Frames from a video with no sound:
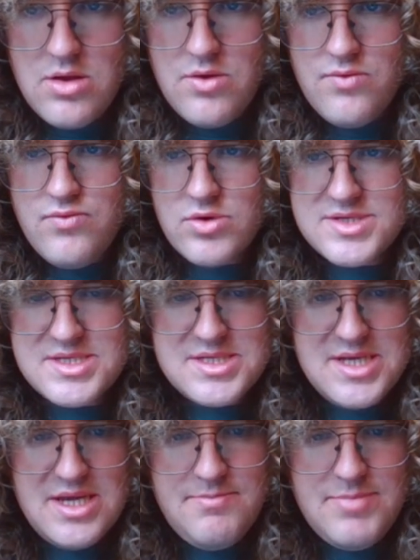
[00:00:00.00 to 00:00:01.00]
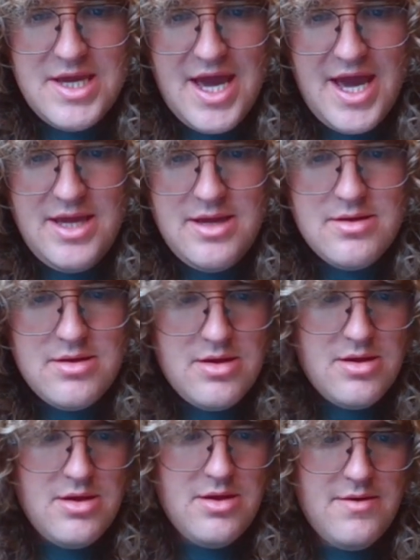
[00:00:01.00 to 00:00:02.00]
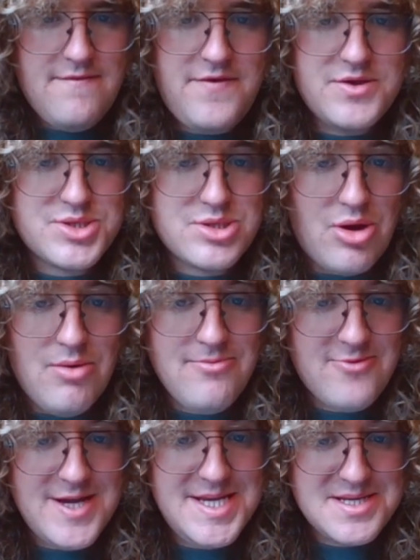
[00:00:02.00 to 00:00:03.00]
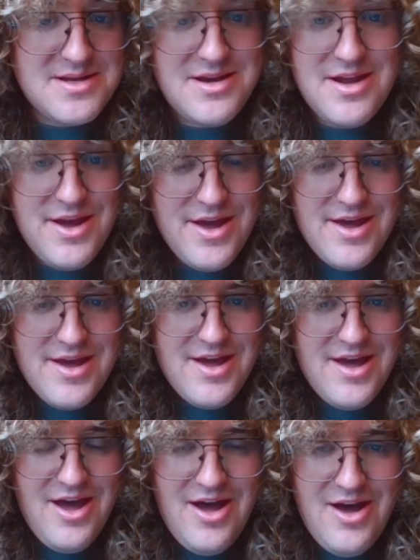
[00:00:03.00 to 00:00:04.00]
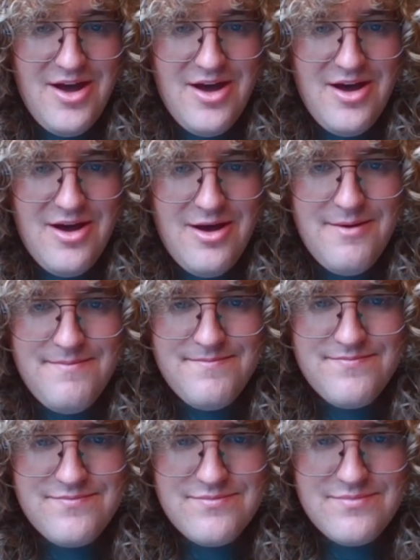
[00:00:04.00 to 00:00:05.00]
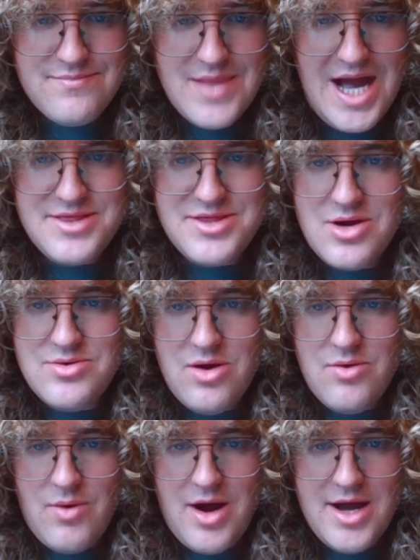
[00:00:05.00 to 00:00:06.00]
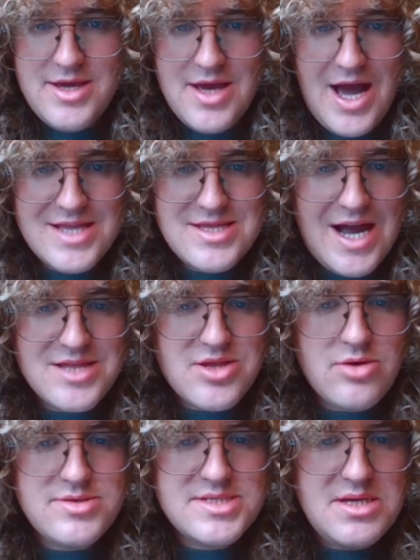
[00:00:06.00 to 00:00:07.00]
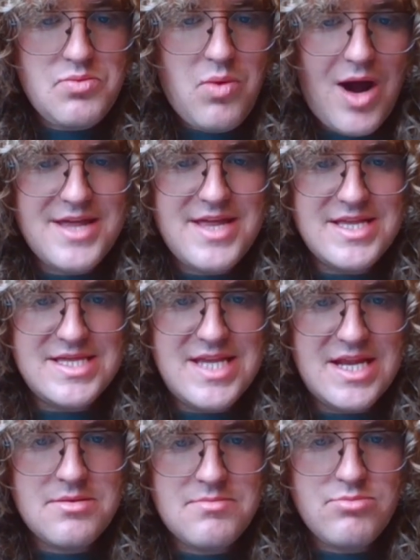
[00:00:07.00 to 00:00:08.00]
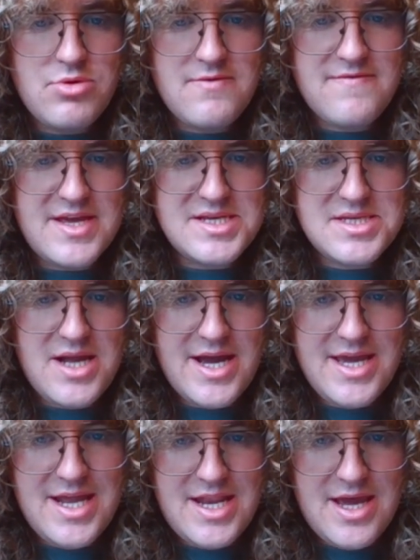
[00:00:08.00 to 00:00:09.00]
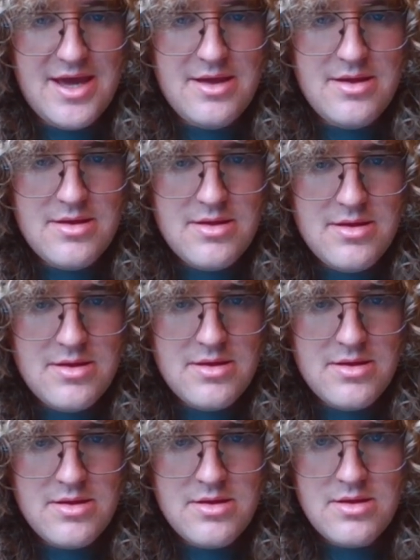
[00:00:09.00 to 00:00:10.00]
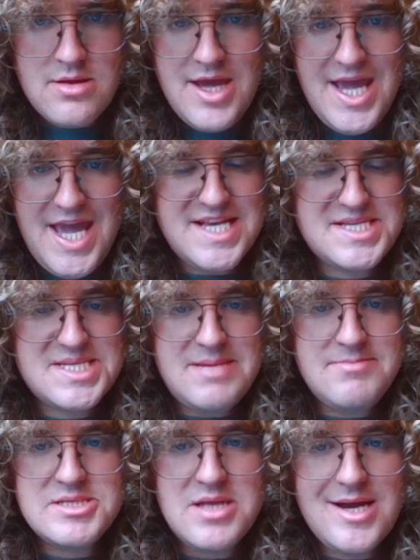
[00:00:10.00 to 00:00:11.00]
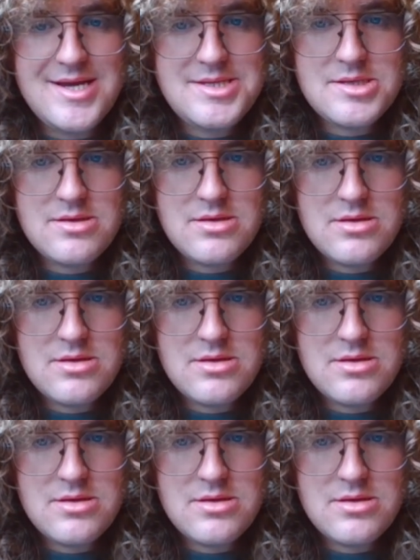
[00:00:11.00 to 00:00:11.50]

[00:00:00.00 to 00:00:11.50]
Rook c b8 for some reason. I don't know why. I don't see why they didn't move this knight in here. It seems nice.